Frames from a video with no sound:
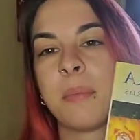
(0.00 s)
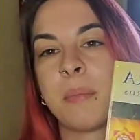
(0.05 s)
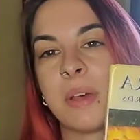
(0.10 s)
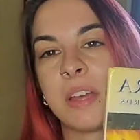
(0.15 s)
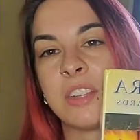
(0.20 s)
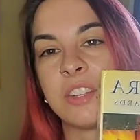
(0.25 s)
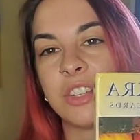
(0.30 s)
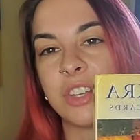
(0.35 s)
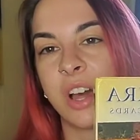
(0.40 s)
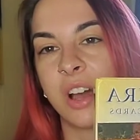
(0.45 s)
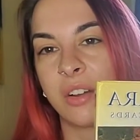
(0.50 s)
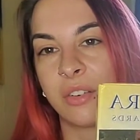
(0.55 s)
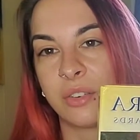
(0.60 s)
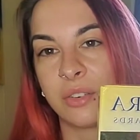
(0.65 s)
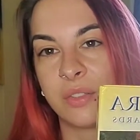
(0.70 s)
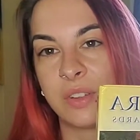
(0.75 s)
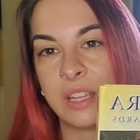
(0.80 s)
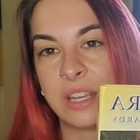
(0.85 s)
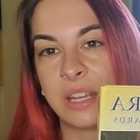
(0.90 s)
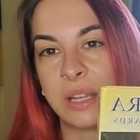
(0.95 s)
my chakra
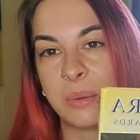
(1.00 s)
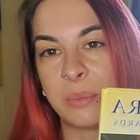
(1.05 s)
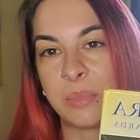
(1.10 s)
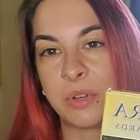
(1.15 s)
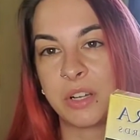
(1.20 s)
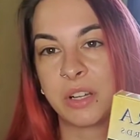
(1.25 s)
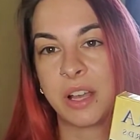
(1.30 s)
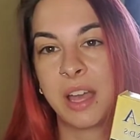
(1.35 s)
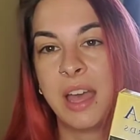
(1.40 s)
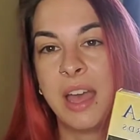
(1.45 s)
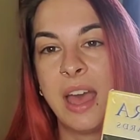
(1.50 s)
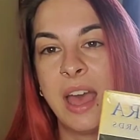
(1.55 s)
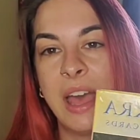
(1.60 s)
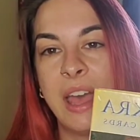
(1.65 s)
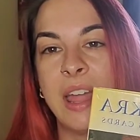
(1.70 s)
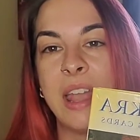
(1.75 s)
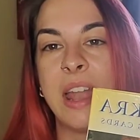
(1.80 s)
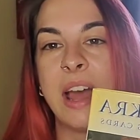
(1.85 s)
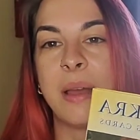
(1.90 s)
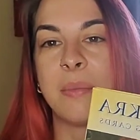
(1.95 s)
reading book.
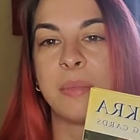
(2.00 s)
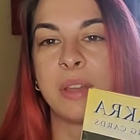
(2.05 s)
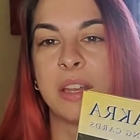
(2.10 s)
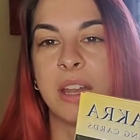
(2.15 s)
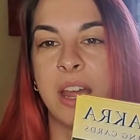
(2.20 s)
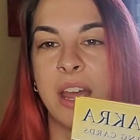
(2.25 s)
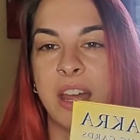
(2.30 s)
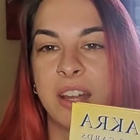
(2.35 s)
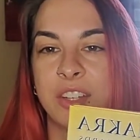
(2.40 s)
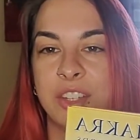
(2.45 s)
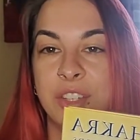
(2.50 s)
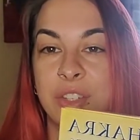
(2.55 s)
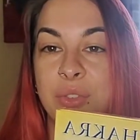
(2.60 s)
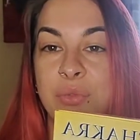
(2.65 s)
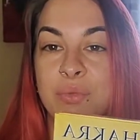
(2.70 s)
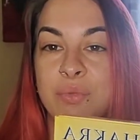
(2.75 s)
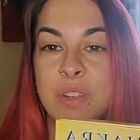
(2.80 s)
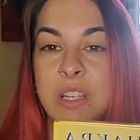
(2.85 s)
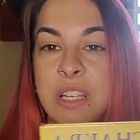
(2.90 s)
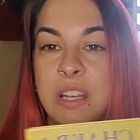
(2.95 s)
And I'm going to actually
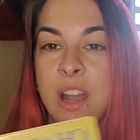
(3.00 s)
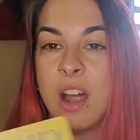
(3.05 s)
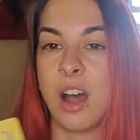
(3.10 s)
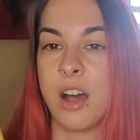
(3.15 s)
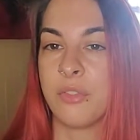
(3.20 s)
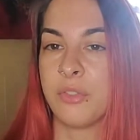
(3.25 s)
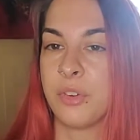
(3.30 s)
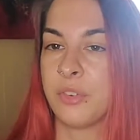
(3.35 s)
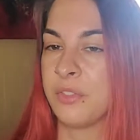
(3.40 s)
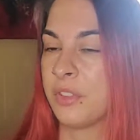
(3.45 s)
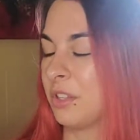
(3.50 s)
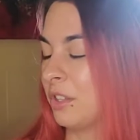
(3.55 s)
read off of the